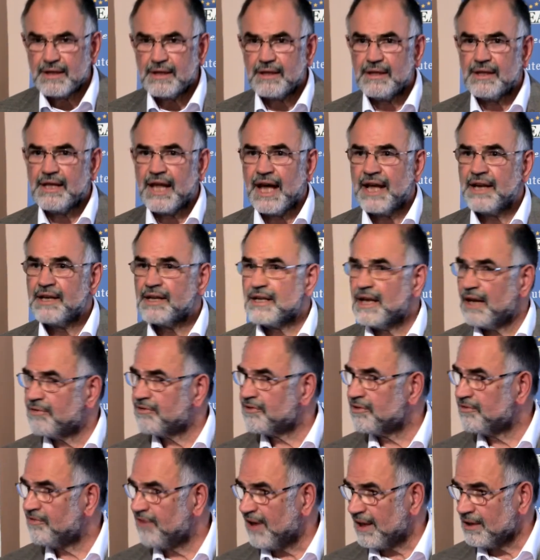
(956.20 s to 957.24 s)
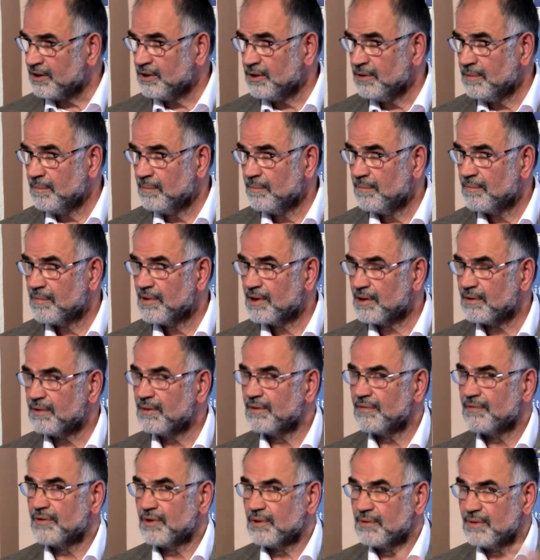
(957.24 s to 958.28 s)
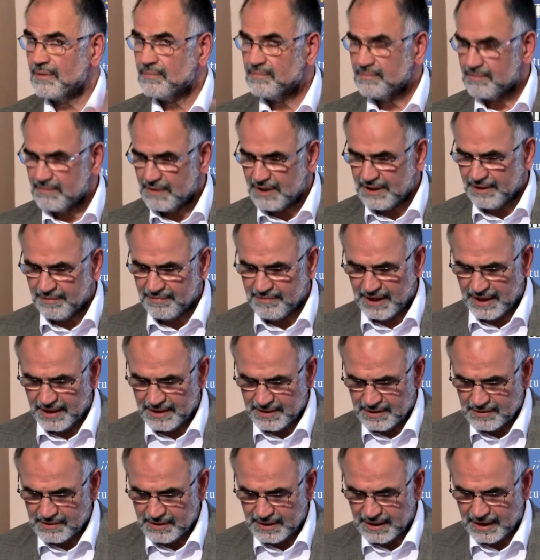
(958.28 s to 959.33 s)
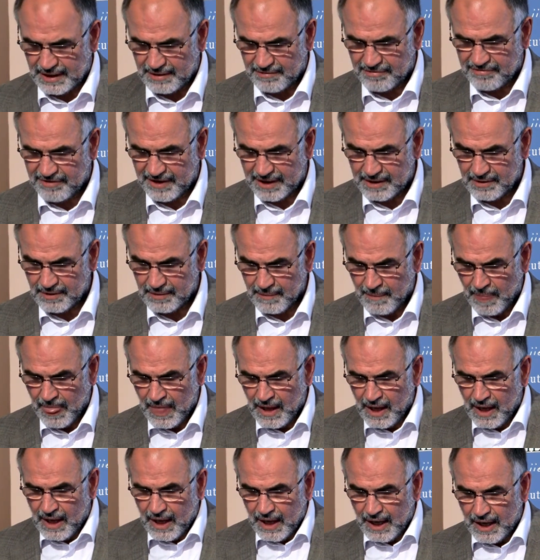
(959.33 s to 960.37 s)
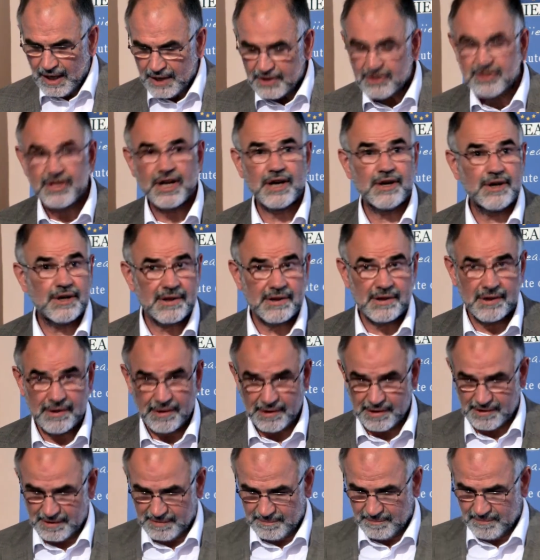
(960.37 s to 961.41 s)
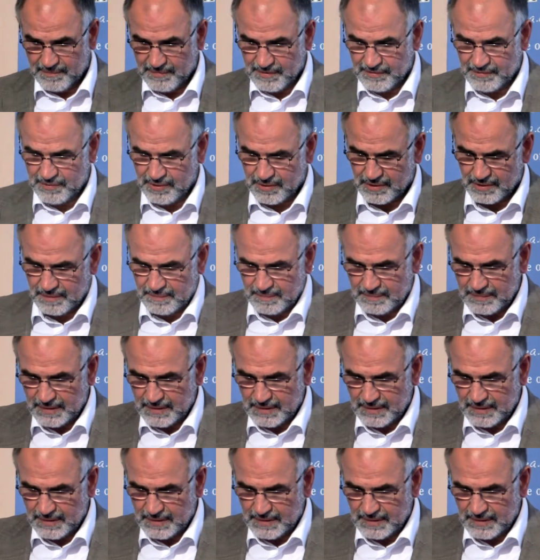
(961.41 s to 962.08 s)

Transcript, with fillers: Land left fallow, so if you leave land fallow, terraces, if you